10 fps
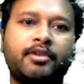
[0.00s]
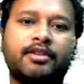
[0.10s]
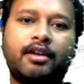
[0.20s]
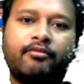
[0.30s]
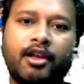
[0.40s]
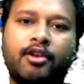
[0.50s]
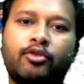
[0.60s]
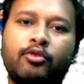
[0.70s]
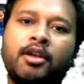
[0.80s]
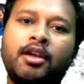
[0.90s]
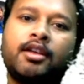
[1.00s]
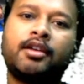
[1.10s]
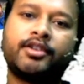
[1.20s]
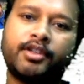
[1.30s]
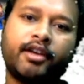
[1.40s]
means one room
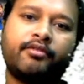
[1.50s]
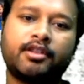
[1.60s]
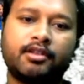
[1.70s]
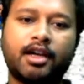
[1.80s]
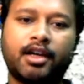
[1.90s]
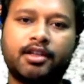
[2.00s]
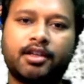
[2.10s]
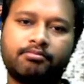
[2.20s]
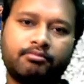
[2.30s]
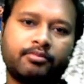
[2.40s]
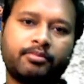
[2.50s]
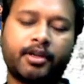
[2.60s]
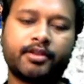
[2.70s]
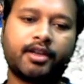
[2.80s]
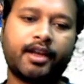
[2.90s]
shared with the other
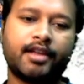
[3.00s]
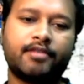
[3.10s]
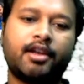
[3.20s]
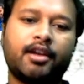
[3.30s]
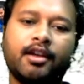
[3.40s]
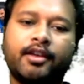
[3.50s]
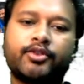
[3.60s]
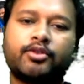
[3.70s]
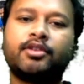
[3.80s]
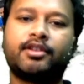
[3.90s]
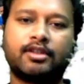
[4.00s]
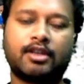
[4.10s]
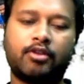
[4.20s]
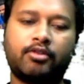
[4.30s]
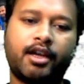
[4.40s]
person as well. So this is
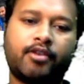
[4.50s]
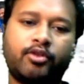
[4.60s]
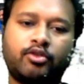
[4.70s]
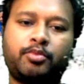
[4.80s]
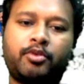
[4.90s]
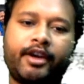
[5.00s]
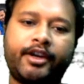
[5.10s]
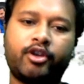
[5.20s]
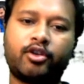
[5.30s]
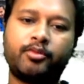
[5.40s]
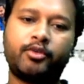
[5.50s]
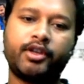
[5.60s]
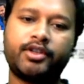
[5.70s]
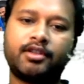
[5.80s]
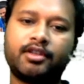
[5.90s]
how they are going to provide you
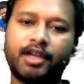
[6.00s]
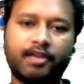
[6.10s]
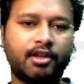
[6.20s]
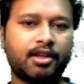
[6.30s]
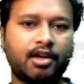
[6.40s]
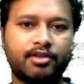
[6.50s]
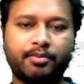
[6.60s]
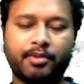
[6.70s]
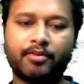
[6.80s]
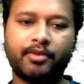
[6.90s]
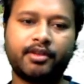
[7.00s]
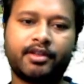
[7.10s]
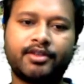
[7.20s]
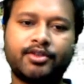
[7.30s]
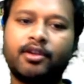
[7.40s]
accommodation. 31,000 per month
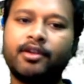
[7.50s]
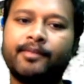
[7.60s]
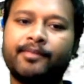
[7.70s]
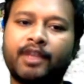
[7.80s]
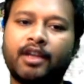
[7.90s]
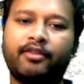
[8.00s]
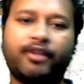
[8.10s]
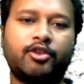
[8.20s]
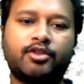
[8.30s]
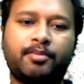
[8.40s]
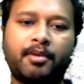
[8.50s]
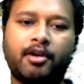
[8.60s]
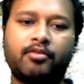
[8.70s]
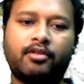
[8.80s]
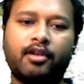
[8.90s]
is your fellowship
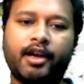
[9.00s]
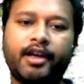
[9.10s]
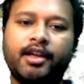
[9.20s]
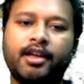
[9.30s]
amount. All right.